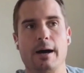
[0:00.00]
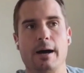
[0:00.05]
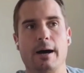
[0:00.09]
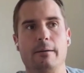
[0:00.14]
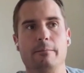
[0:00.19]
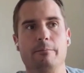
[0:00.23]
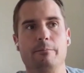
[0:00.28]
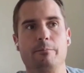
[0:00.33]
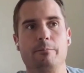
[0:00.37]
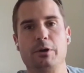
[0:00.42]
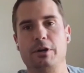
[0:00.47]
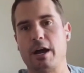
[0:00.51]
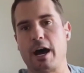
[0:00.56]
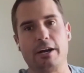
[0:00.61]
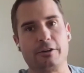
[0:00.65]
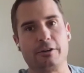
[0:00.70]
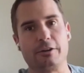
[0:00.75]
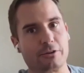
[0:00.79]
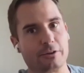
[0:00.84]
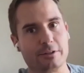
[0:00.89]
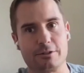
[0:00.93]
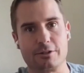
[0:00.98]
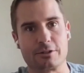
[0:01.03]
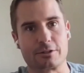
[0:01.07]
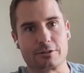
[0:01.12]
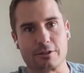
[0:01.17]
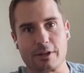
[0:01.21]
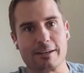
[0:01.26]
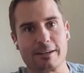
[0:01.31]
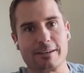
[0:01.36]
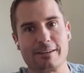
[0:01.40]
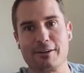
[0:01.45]
Podiatry is
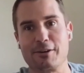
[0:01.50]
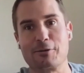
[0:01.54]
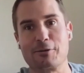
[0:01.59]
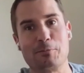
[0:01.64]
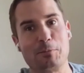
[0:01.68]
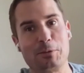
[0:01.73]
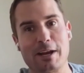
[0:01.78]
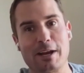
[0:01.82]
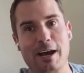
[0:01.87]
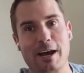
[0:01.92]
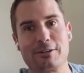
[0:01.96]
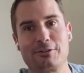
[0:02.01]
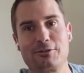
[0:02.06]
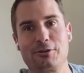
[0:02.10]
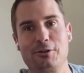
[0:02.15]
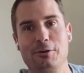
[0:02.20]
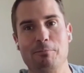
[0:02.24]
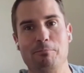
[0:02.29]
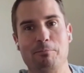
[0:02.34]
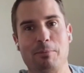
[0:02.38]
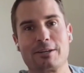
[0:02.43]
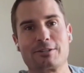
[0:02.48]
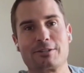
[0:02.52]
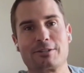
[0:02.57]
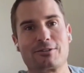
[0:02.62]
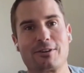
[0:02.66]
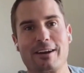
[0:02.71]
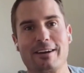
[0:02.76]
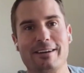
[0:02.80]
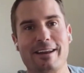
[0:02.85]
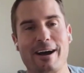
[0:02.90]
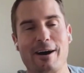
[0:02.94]
just like, you're podiatry or
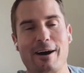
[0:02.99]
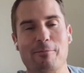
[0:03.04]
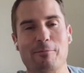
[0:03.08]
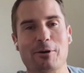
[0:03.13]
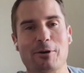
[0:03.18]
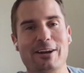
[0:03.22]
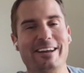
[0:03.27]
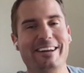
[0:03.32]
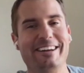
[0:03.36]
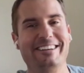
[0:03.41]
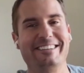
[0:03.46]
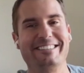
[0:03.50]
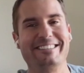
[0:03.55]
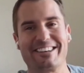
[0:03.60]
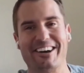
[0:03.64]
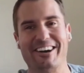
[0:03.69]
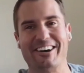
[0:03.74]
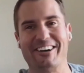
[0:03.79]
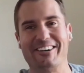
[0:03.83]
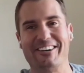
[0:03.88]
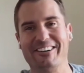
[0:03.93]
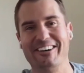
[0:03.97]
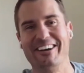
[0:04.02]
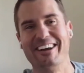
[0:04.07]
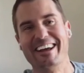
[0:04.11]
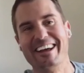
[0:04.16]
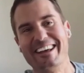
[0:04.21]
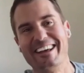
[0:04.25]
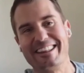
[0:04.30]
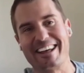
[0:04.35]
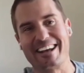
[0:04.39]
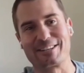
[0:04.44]
bust right now, buddy. So
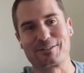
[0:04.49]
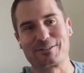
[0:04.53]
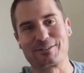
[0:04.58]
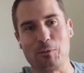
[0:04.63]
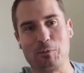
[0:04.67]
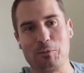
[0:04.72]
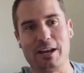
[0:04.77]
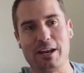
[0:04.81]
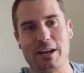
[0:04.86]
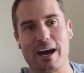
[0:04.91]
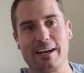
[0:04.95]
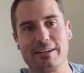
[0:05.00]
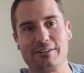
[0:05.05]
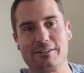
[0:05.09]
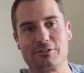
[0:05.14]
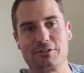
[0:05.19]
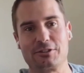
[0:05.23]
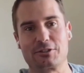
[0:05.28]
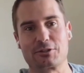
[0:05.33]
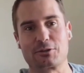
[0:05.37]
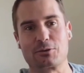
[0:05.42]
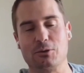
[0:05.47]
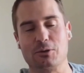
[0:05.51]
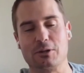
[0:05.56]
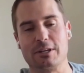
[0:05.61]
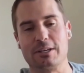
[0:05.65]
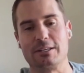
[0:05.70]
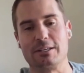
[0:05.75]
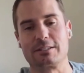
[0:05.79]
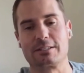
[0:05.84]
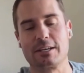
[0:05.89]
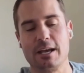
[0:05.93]
that's what podiatry
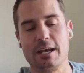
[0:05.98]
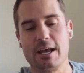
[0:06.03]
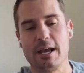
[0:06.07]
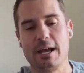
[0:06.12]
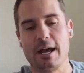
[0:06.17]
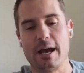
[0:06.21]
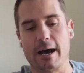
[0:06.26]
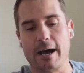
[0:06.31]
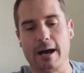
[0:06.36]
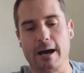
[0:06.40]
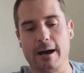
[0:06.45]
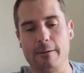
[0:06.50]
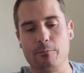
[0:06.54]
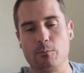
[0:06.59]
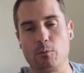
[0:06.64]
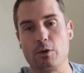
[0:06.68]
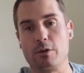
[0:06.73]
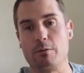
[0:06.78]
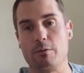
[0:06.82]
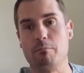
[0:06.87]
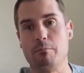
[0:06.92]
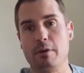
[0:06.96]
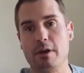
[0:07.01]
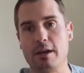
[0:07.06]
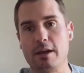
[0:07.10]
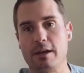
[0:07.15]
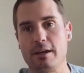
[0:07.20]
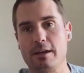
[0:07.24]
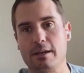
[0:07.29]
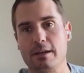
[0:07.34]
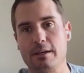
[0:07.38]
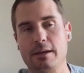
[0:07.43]
school is. With
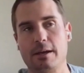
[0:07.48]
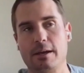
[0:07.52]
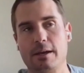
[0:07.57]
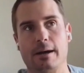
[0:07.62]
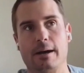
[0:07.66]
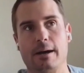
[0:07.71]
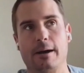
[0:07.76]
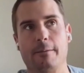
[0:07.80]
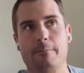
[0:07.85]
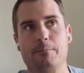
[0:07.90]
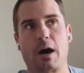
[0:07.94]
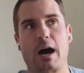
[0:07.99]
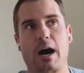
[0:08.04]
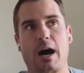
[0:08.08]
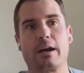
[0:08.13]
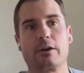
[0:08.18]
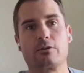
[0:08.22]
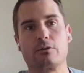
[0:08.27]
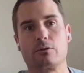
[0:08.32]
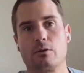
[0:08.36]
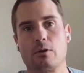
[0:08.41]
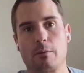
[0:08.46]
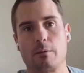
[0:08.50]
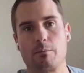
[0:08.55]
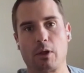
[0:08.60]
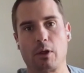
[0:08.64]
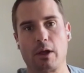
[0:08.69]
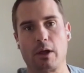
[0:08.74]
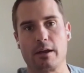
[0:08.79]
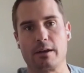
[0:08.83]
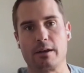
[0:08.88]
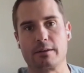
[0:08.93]
me, I grew
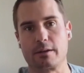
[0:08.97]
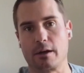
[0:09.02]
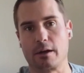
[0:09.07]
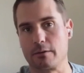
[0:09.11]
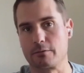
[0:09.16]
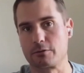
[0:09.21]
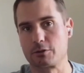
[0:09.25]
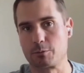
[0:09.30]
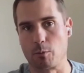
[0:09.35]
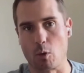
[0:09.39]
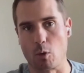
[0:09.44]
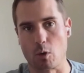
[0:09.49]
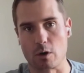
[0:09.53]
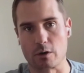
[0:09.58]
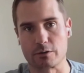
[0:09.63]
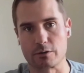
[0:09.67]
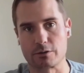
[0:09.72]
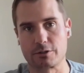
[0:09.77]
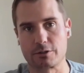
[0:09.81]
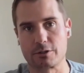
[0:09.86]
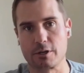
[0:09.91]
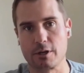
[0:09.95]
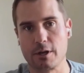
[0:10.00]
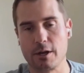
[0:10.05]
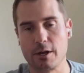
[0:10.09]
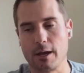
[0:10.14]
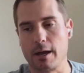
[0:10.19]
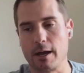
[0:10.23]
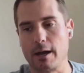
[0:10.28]
up playing a ton of sports.